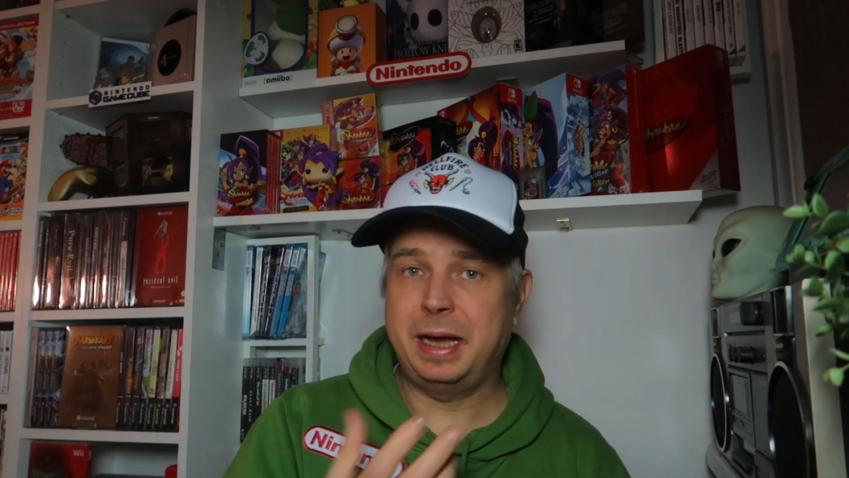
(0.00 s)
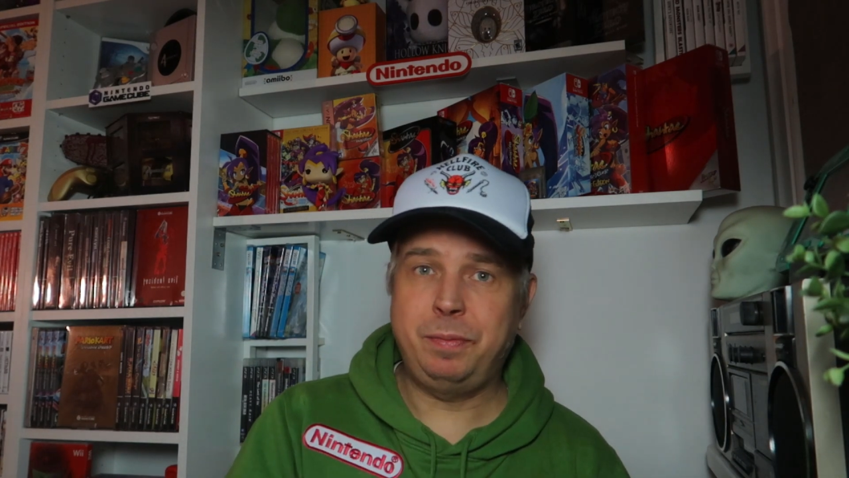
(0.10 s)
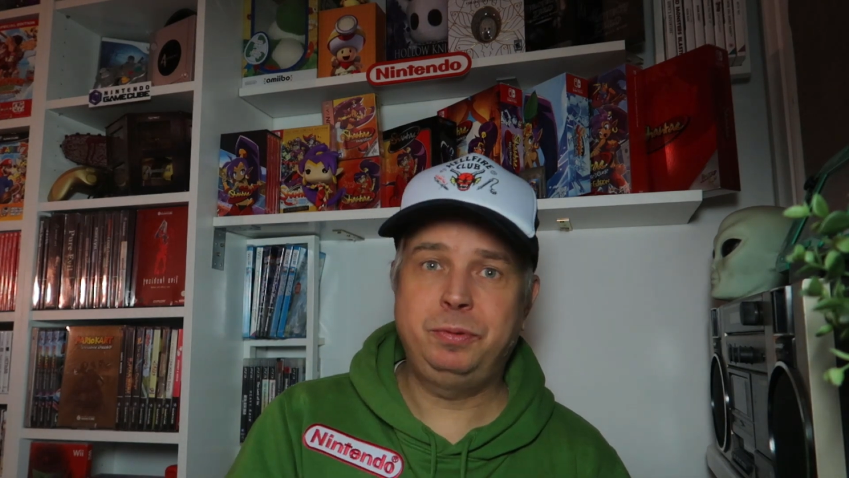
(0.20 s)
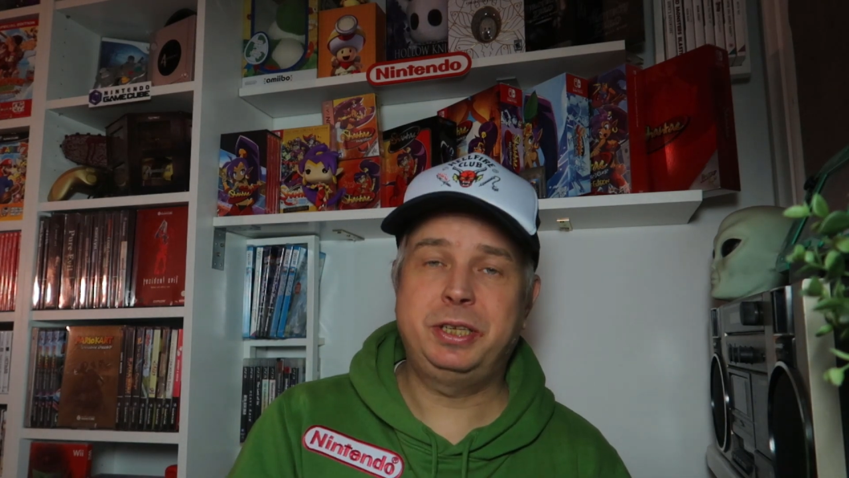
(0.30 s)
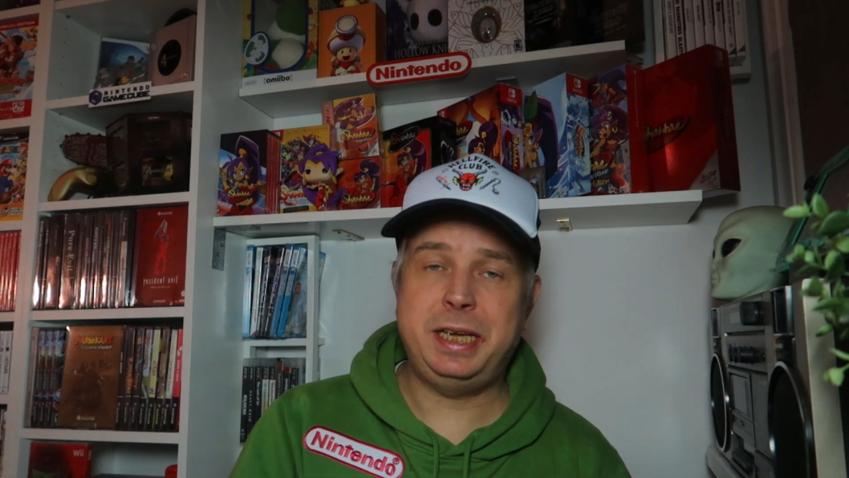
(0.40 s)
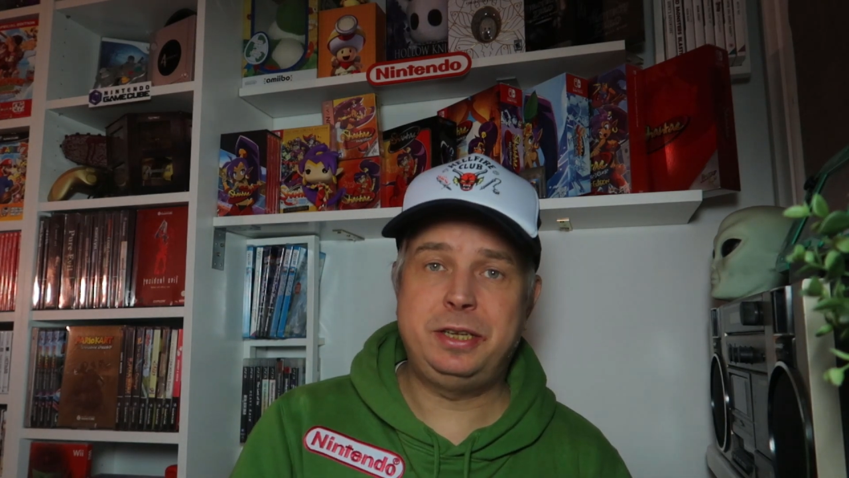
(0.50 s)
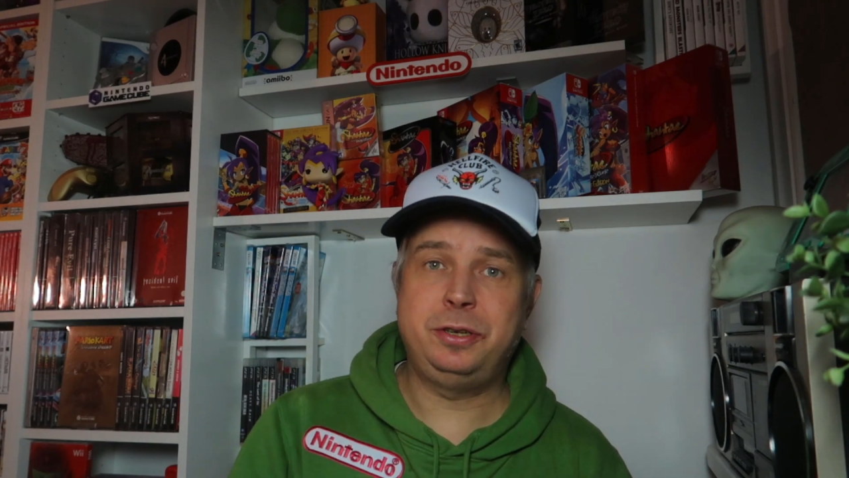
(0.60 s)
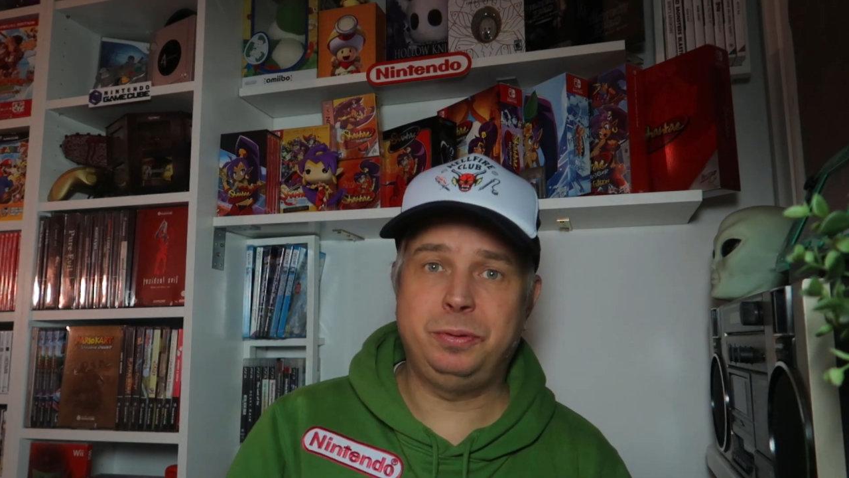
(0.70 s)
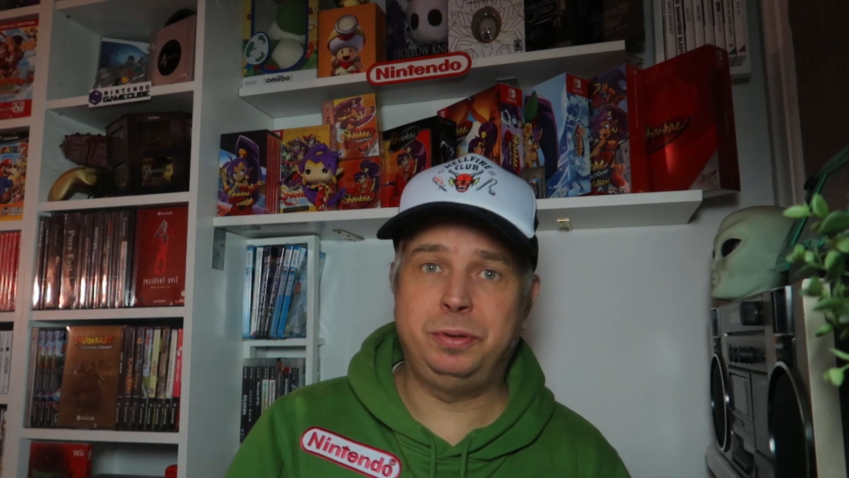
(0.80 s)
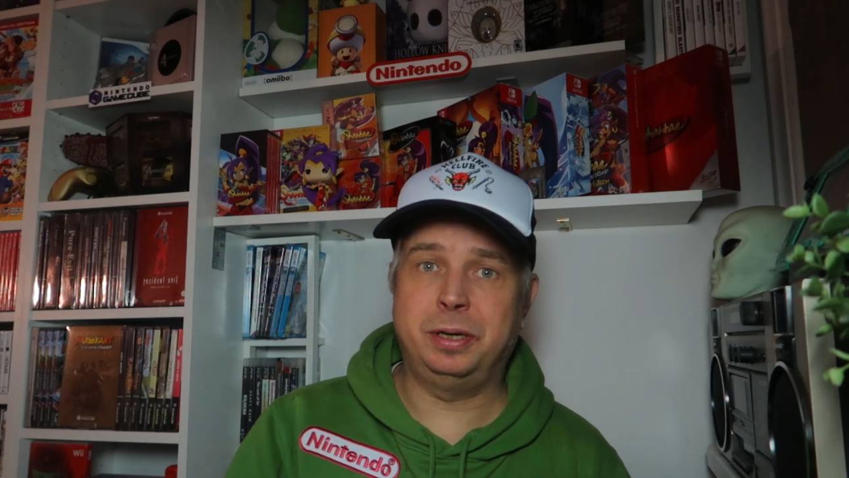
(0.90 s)
I would say
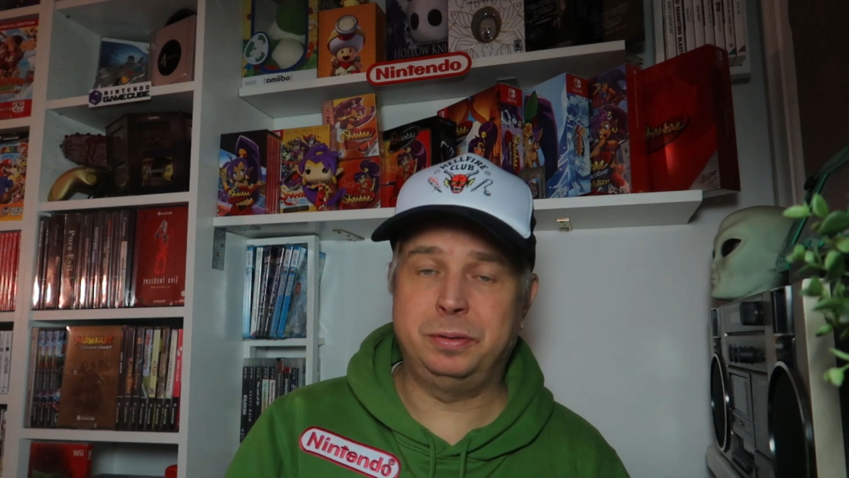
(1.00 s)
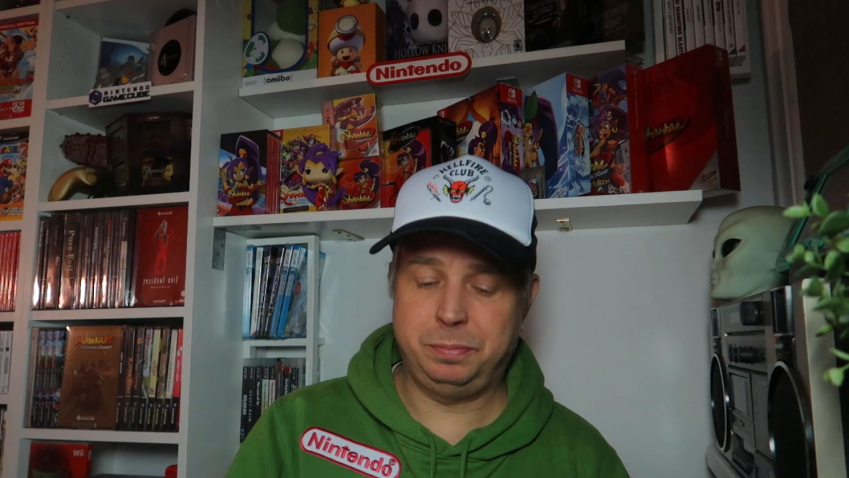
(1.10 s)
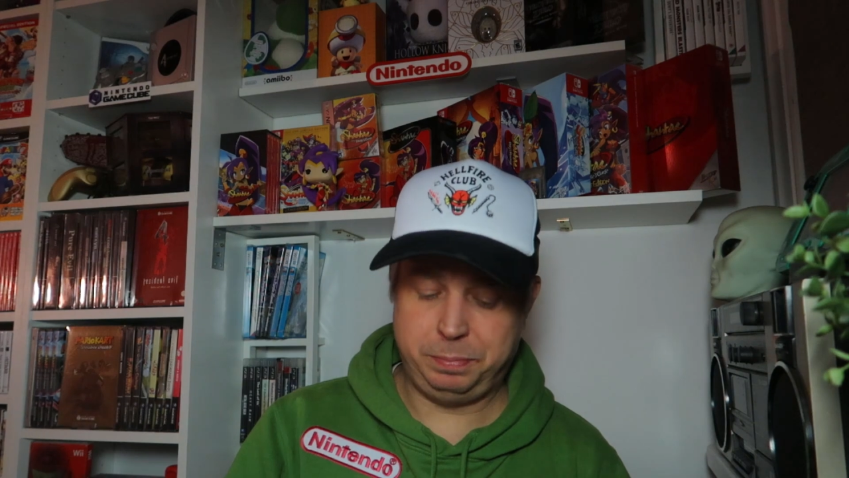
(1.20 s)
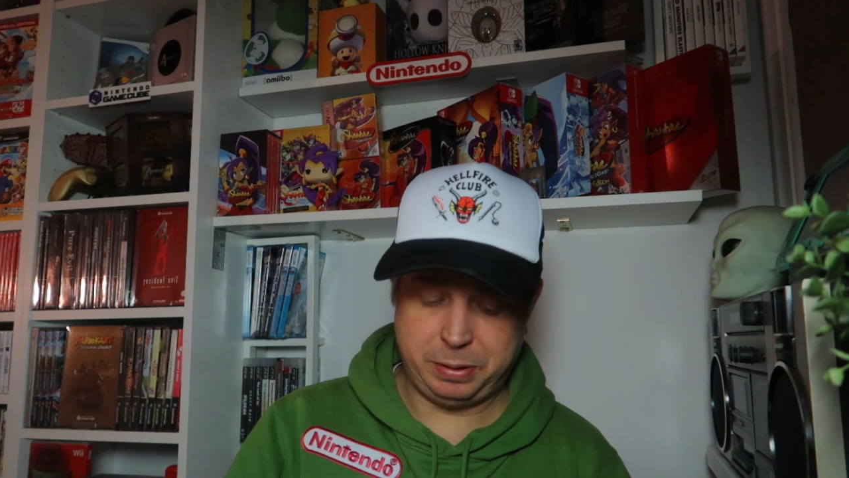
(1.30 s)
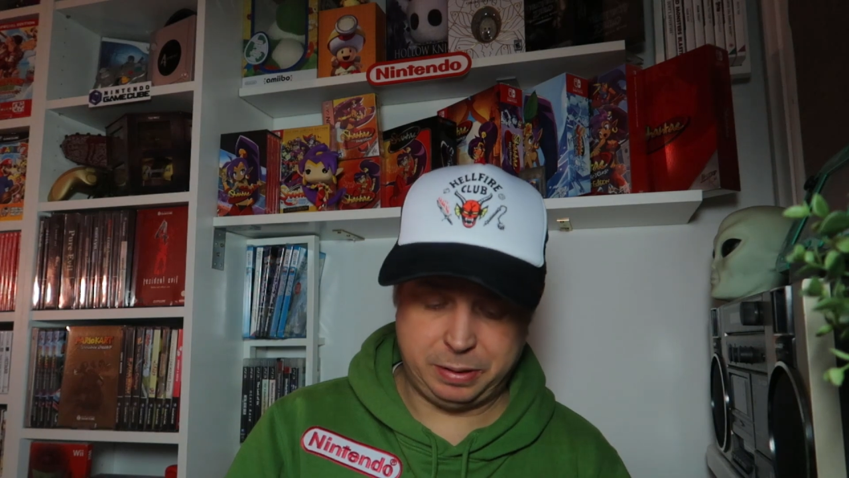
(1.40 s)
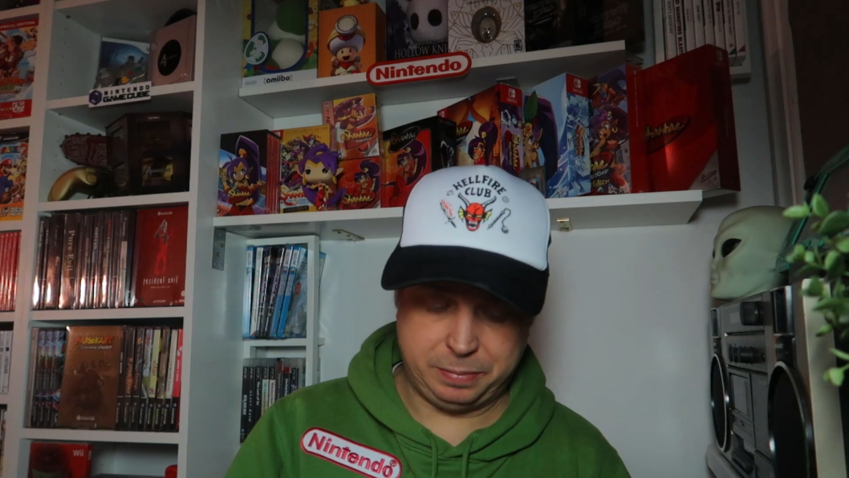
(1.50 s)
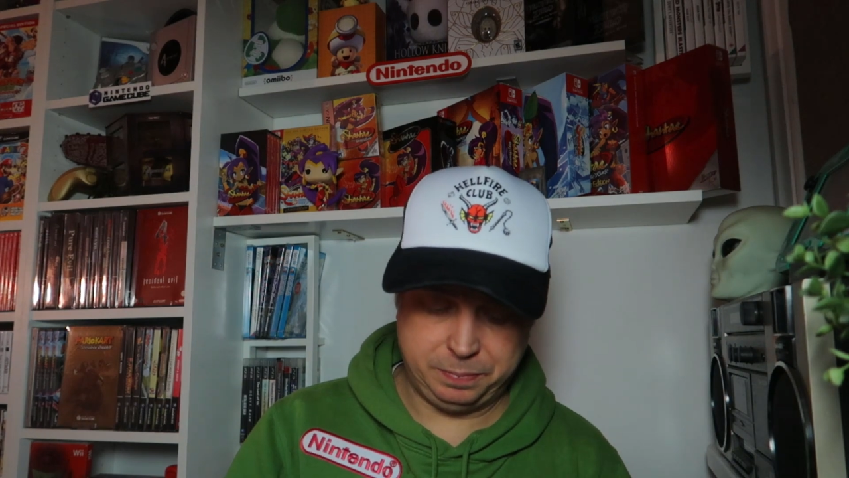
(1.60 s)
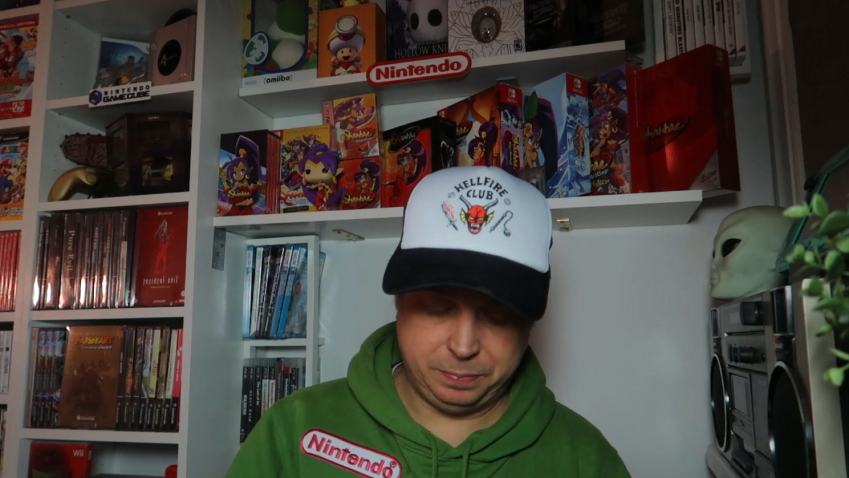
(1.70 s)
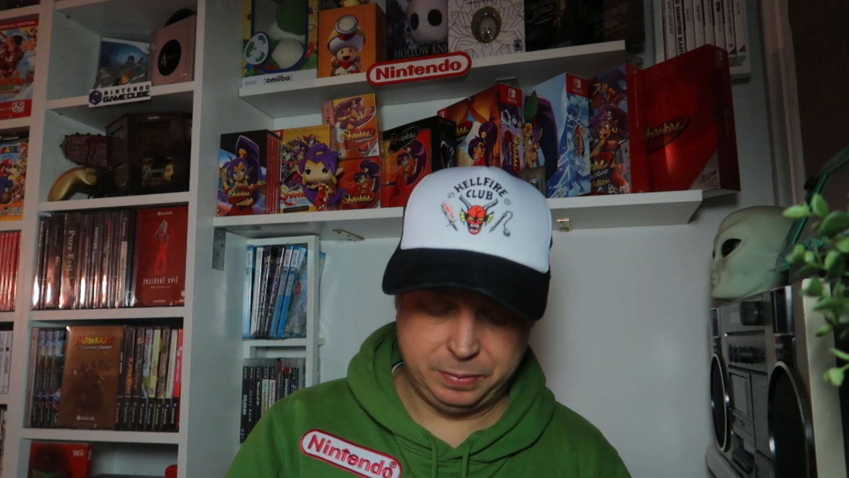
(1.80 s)
2 though, but